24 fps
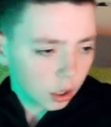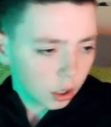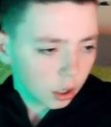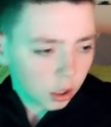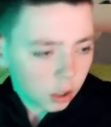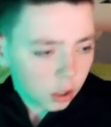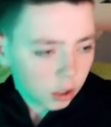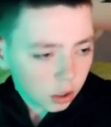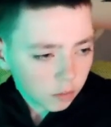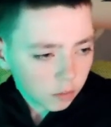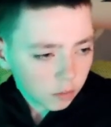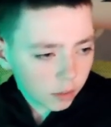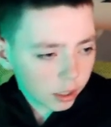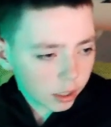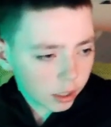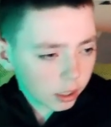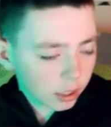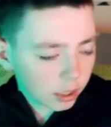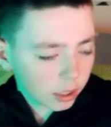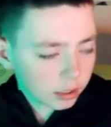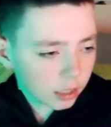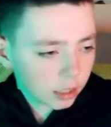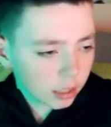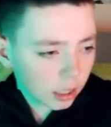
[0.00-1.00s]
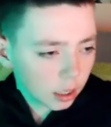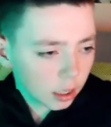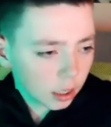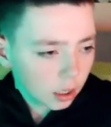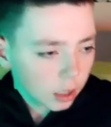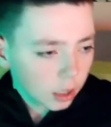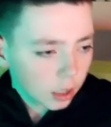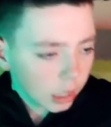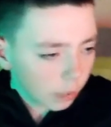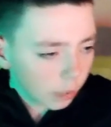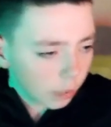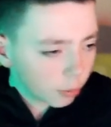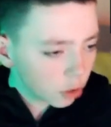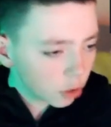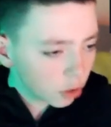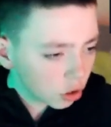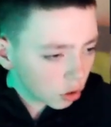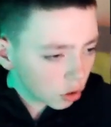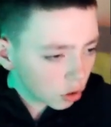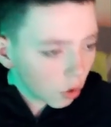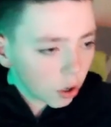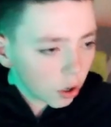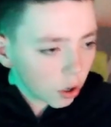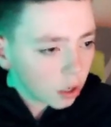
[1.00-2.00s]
Ryan Christie, he pushes on.